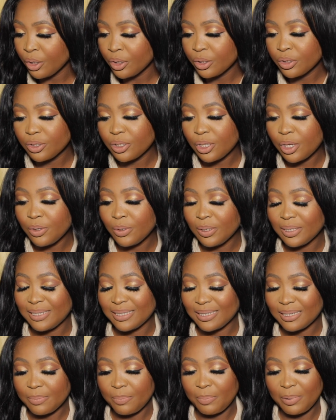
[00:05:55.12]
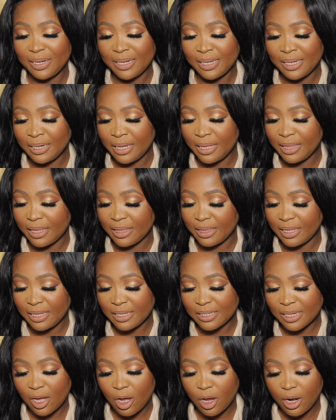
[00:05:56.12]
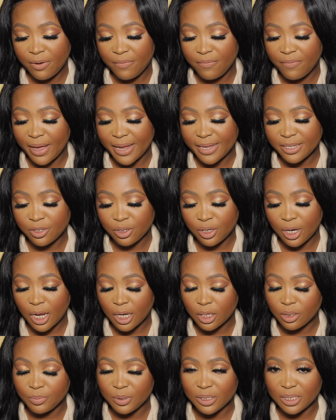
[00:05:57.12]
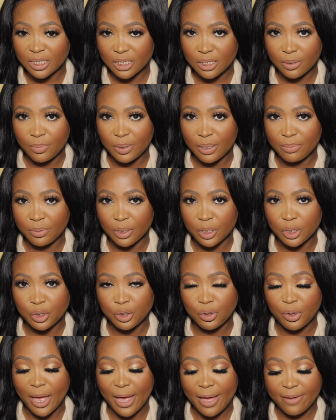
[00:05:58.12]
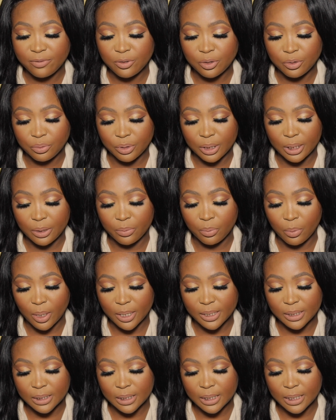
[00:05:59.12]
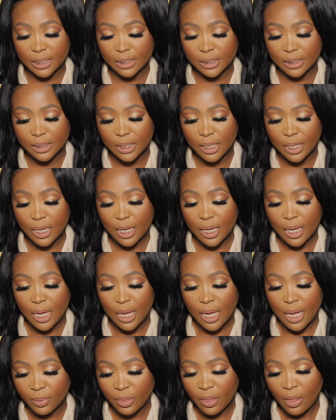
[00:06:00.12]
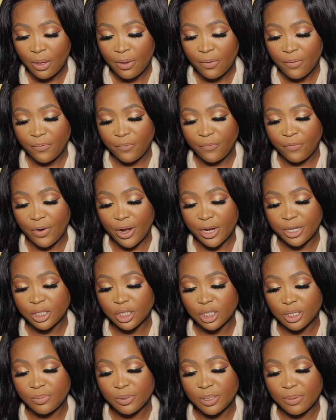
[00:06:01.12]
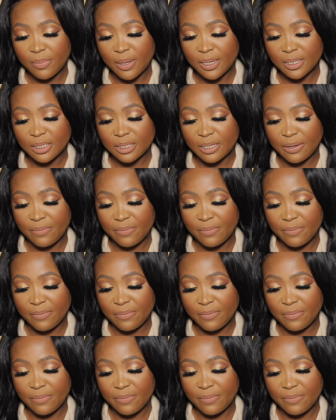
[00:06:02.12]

So discipline, the thing is, I can't advise you on how to be disciplined because you have to really want it. Friendships amongst